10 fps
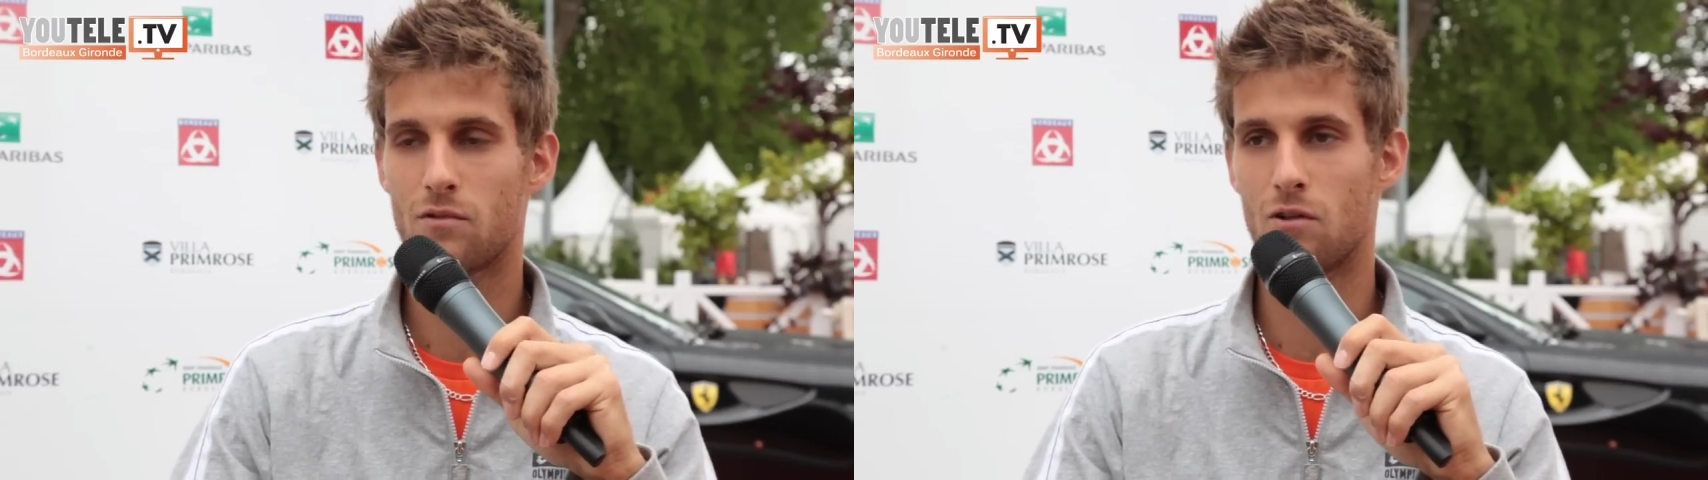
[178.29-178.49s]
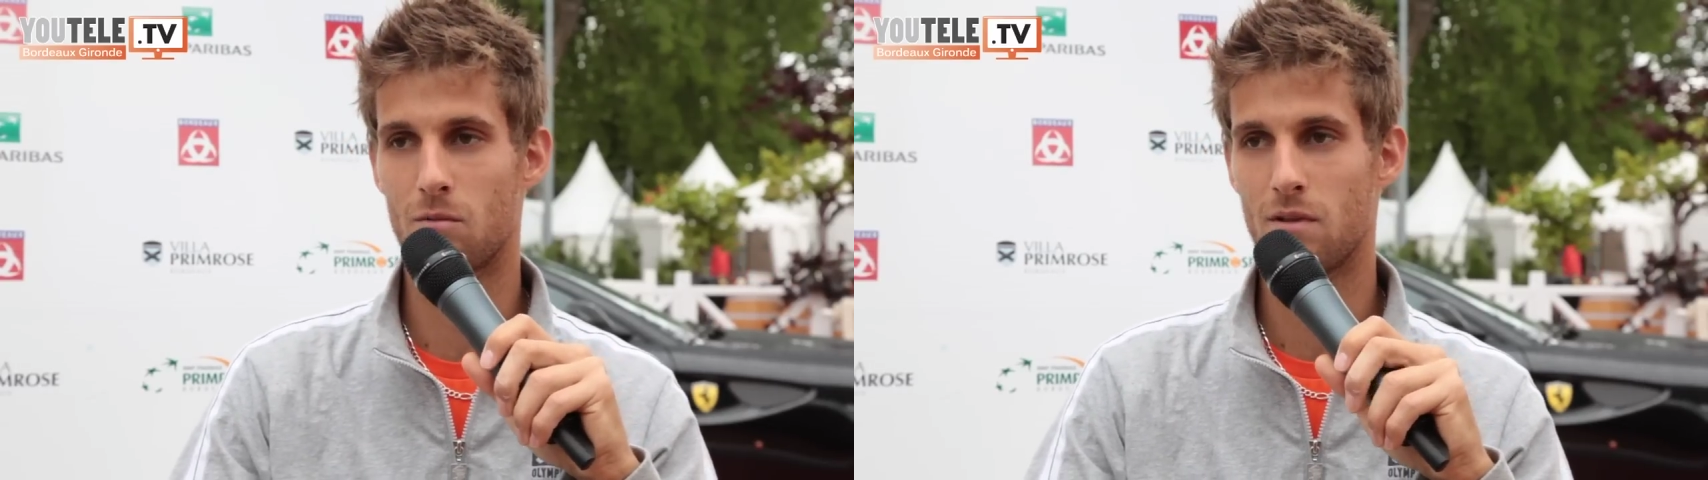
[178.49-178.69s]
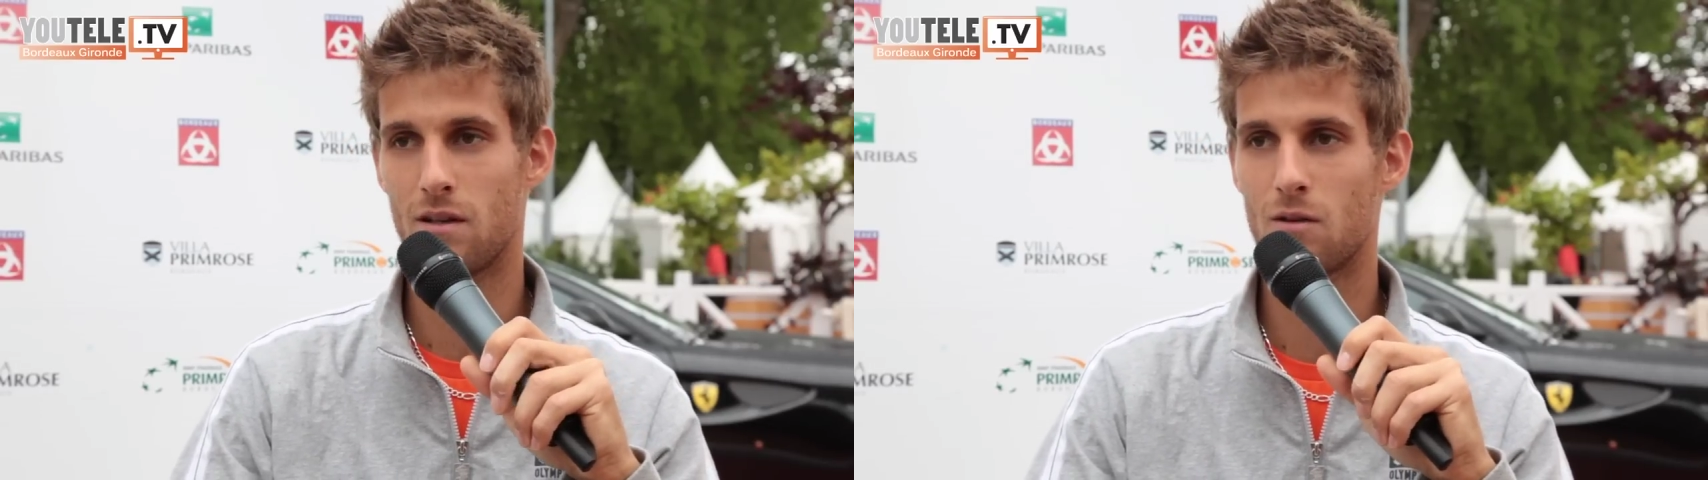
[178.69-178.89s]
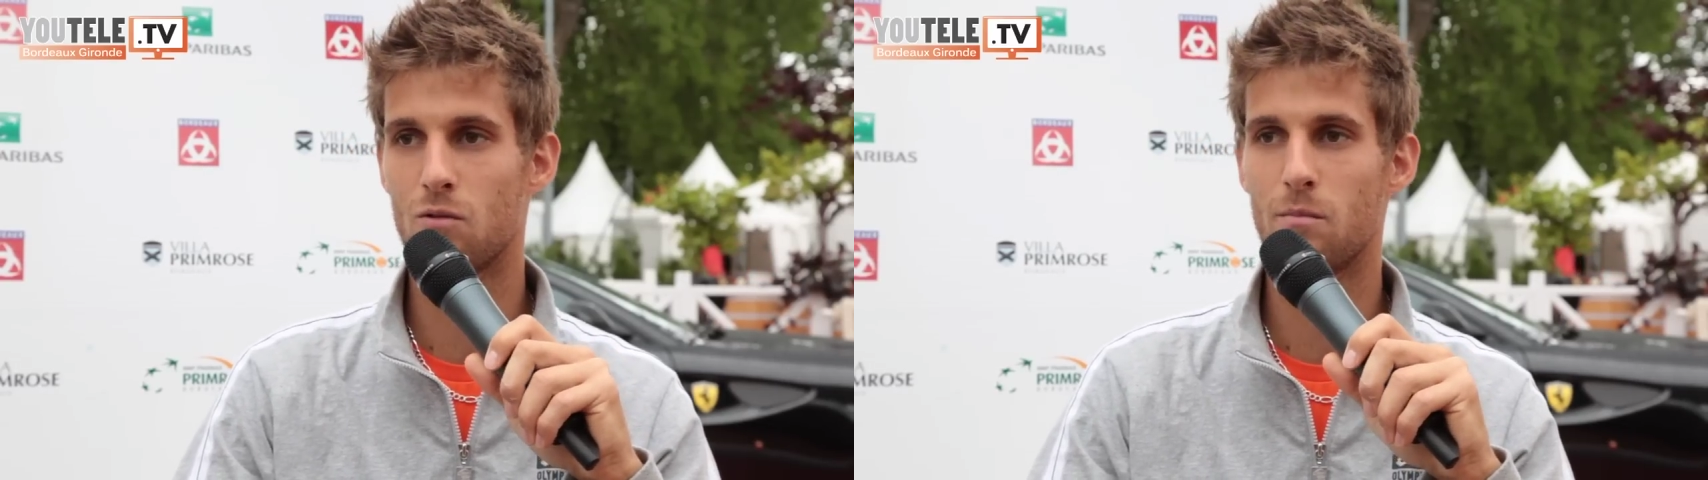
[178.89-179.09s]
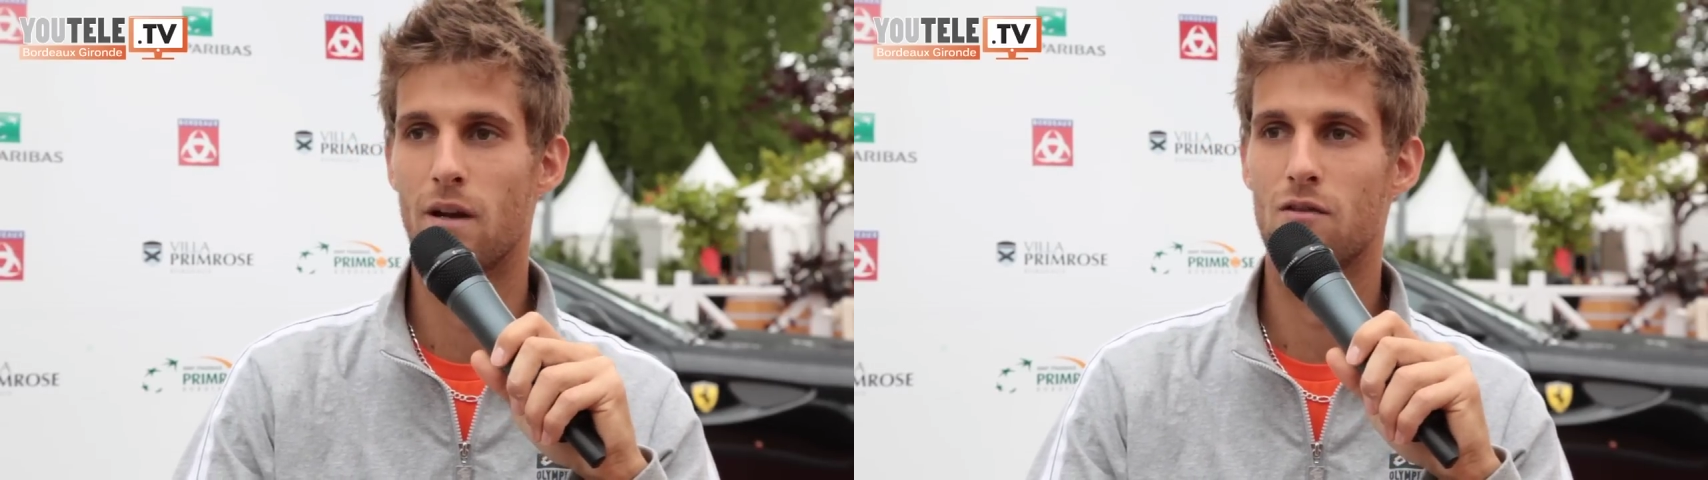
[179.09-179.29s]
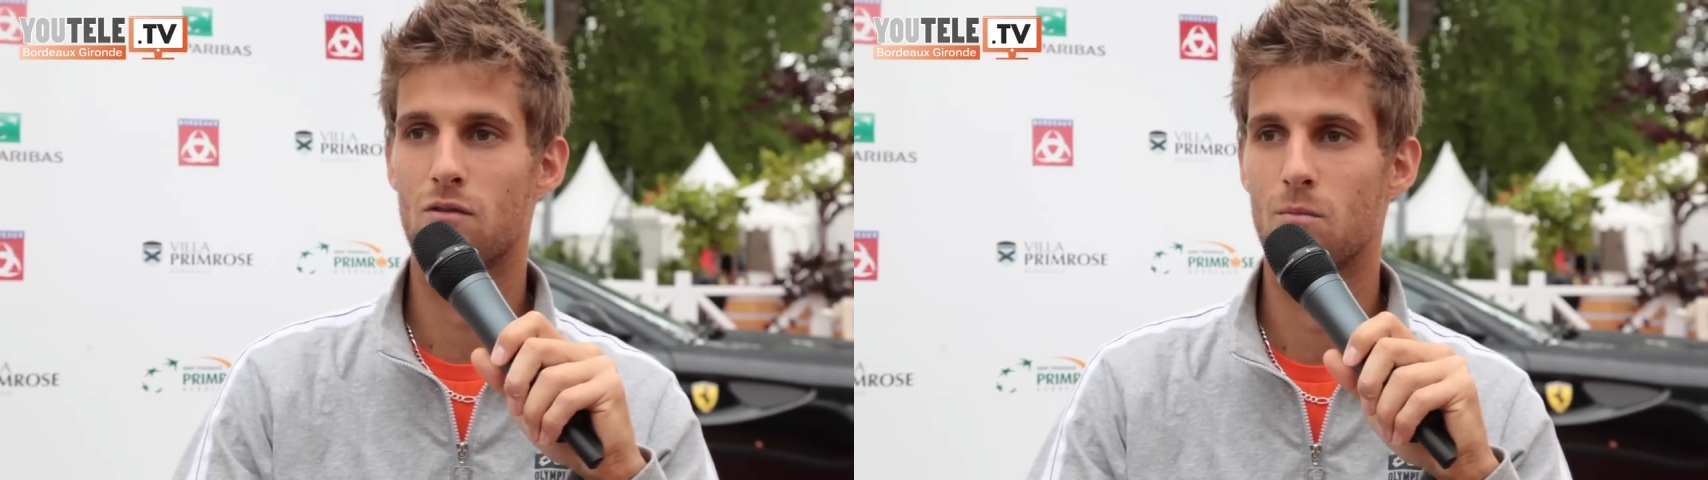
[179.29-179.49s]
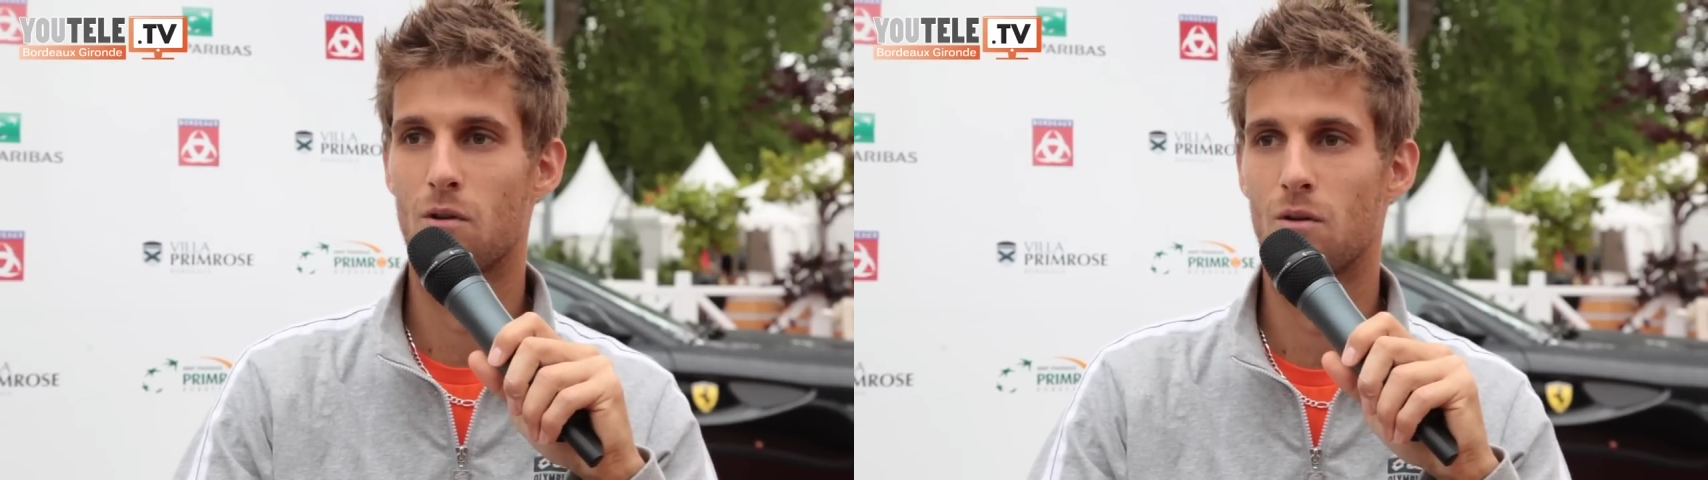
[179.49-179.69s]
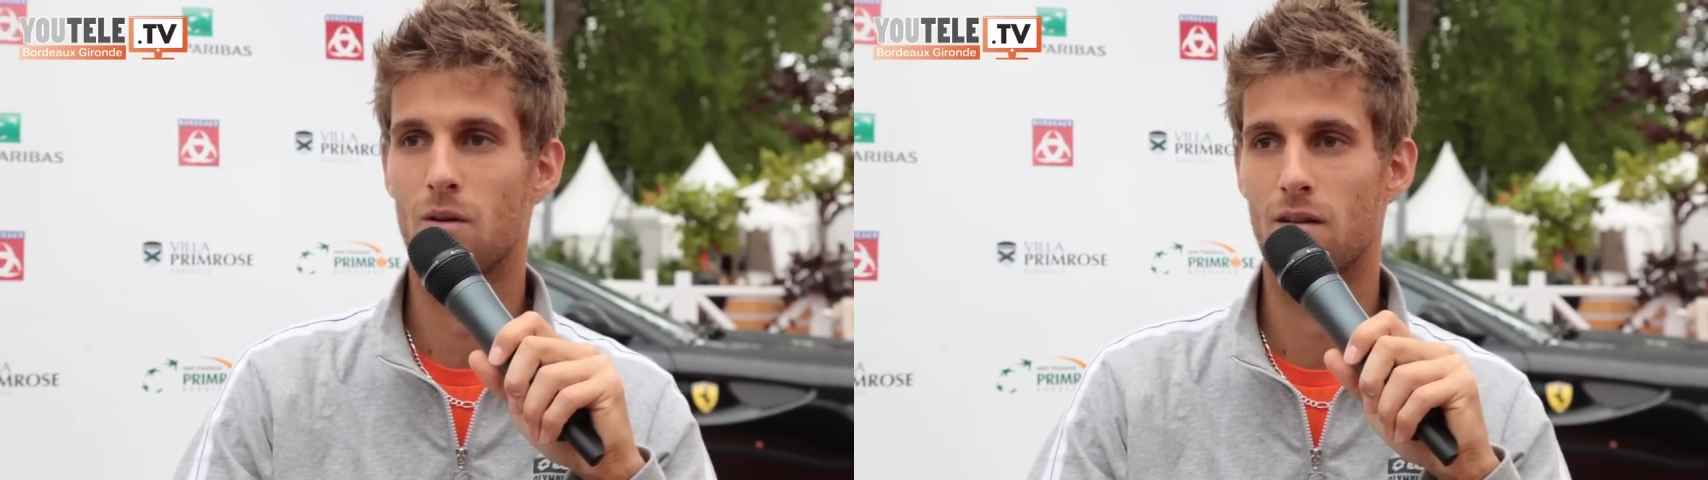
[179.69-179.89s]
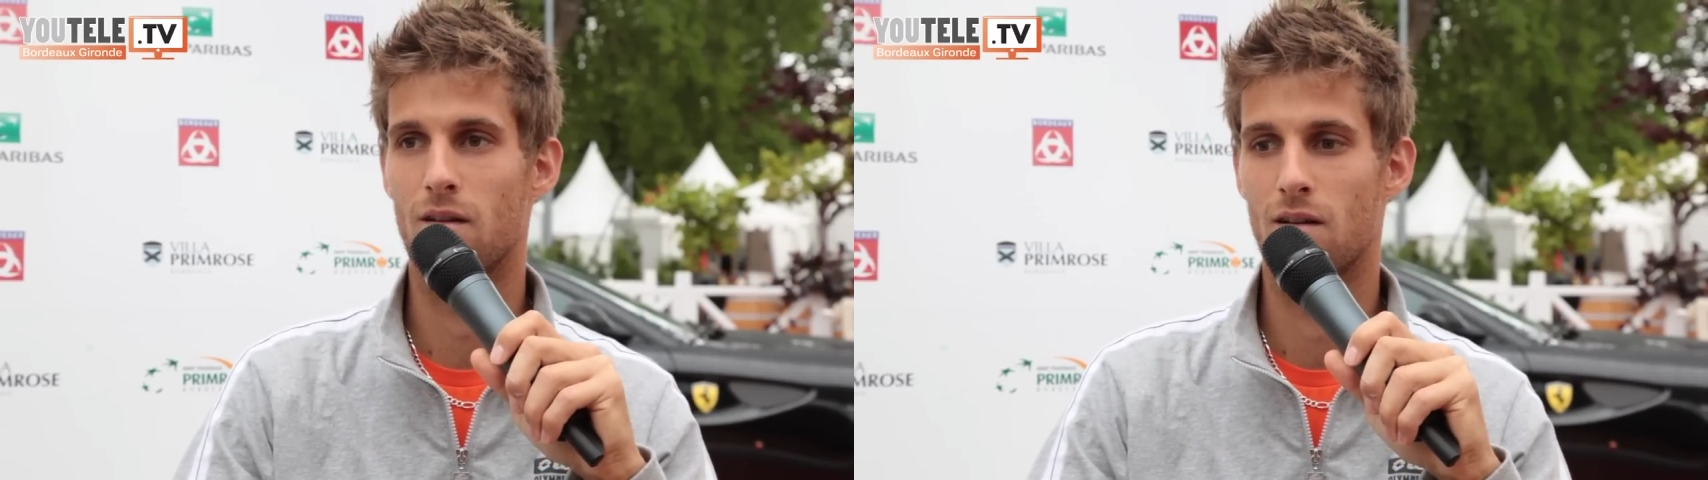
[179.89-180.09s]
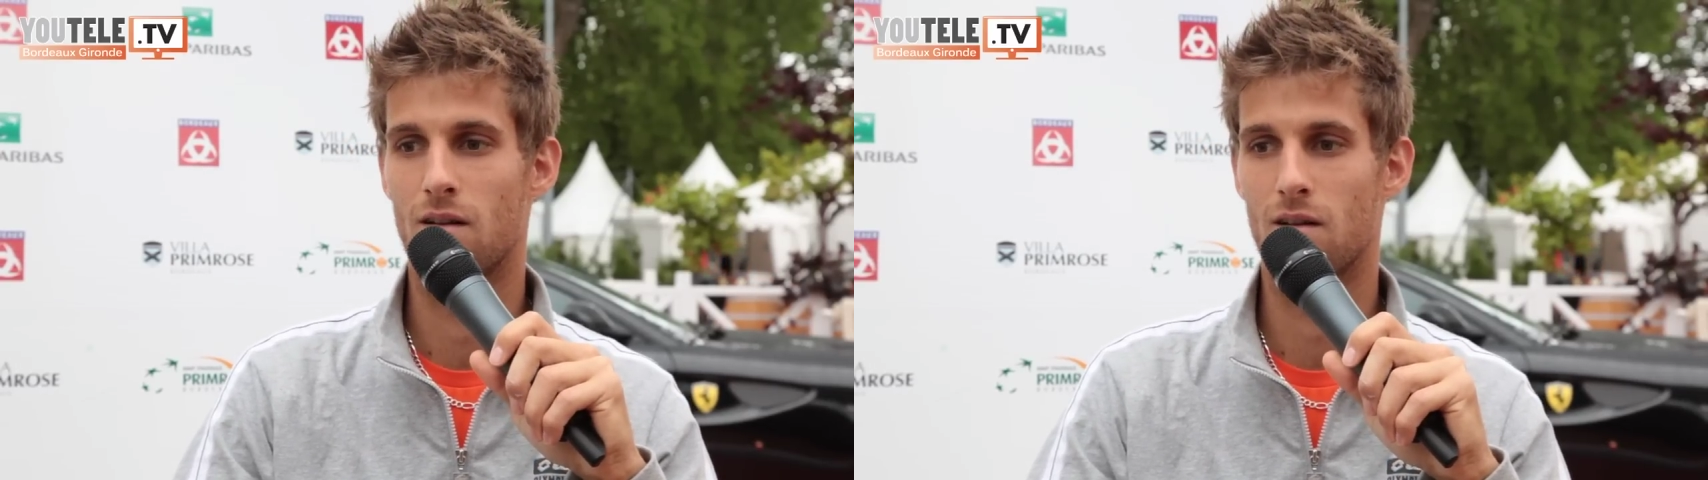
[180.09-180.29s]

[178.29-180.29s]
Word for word: gonna be a good match tomorrow and a